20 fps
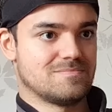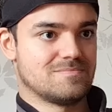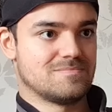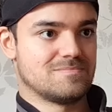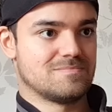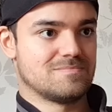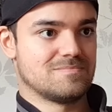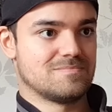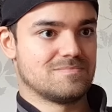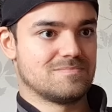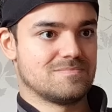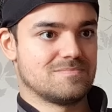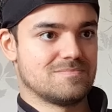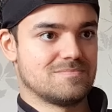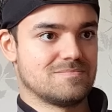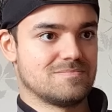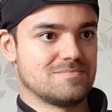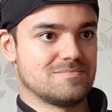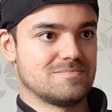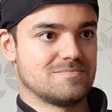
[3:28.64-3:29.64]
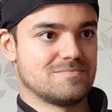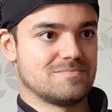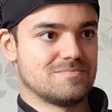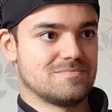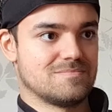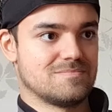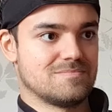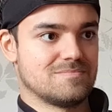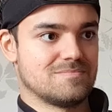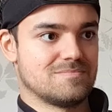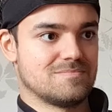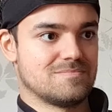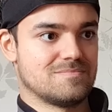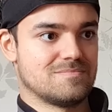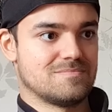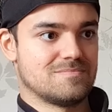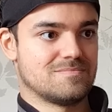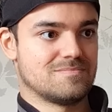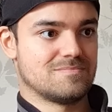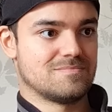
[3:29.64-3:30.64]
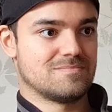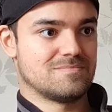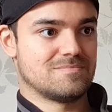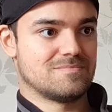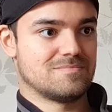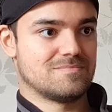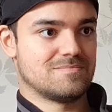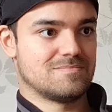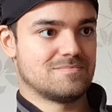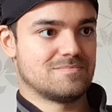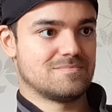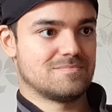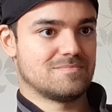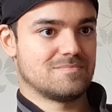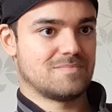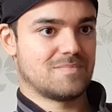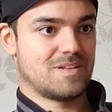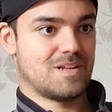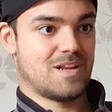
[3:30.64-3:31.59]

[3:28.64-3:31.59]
The person shown says nothing.